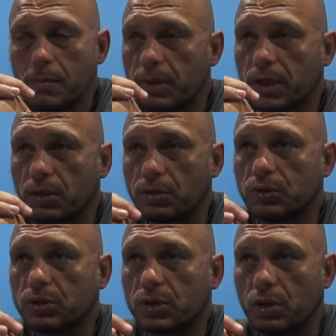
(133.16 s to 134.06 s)

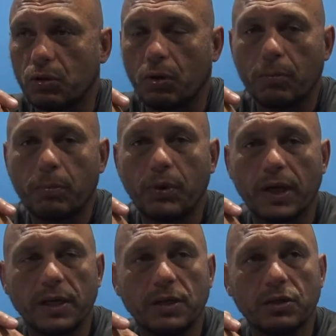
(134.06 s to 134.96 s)
because you're not
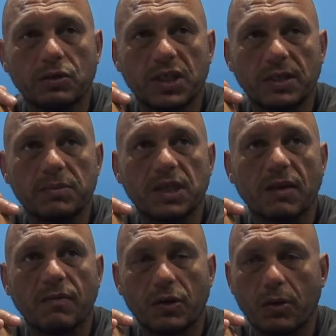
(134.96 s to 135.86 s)
putting your team
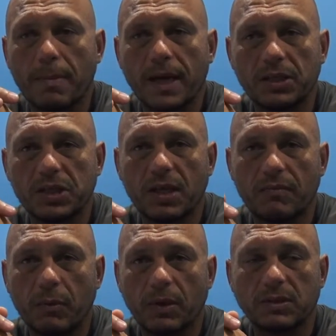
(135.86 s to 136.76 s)
together. You're managing
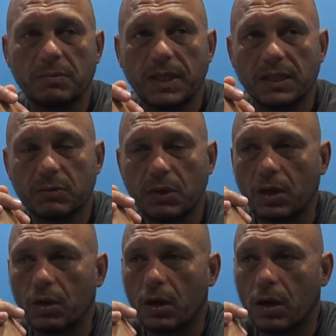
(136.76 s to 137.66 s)
everyone's minutes. We
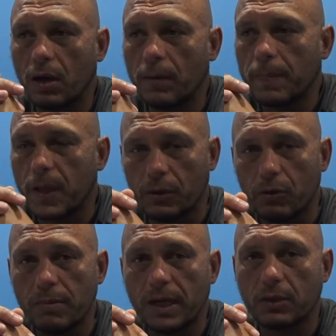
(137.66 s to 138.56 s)
got a, a
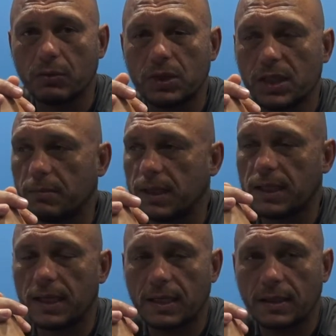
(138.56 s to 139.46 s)
new medical team in
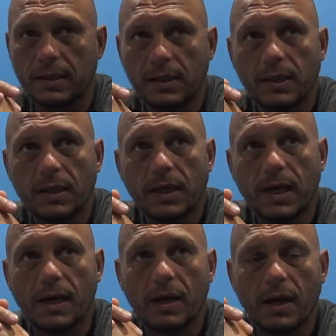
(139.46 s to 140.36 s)
now,
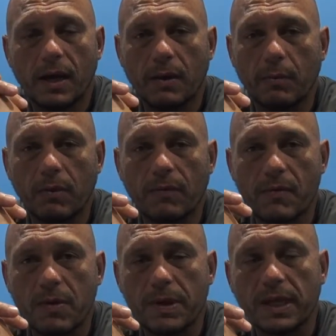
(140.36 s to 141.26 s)
uh, and we're
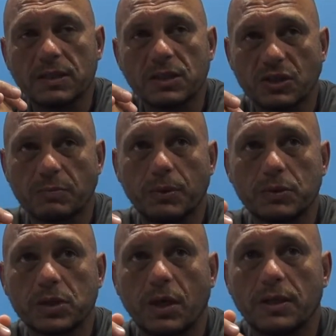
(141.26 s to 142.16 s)
very big into the
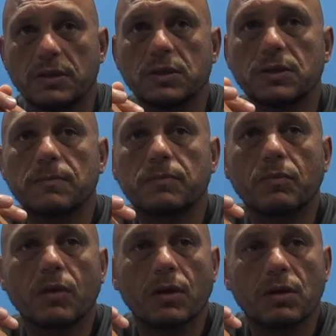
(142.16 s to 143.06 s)
sports science.
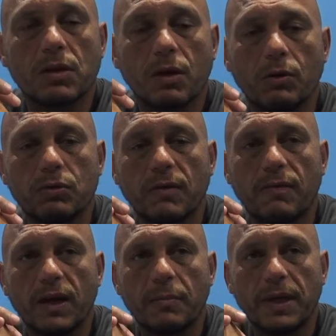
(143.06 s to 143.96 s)
So
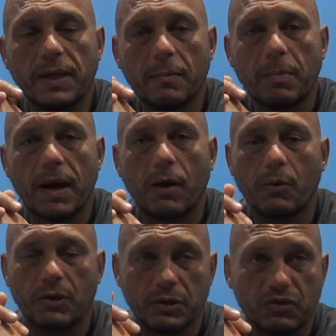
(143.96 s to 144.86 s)
developing the
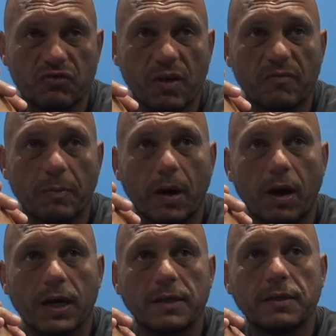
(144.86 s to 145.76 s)
power and the strength
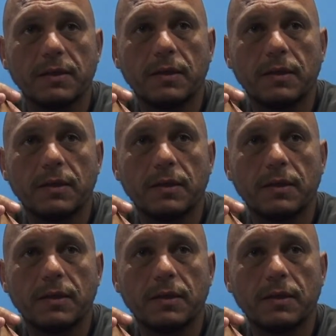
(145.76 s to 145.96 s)
behind